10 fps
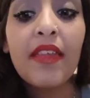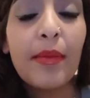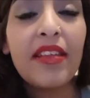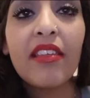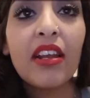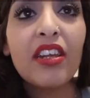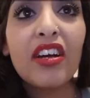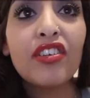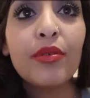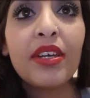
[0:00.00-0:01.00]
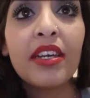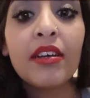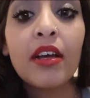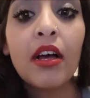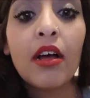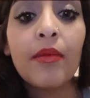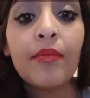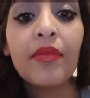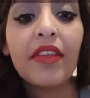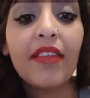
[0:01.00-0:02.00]
They basically are doing
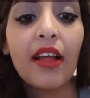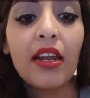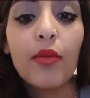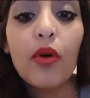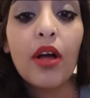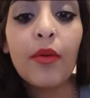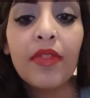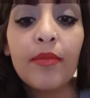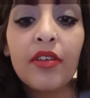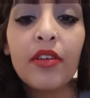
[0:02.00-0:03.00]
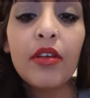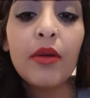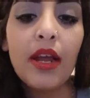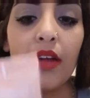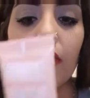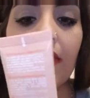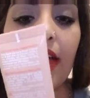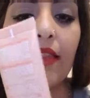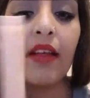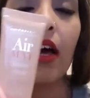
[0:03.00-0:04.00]
exactly what I want them to do, and I've got that in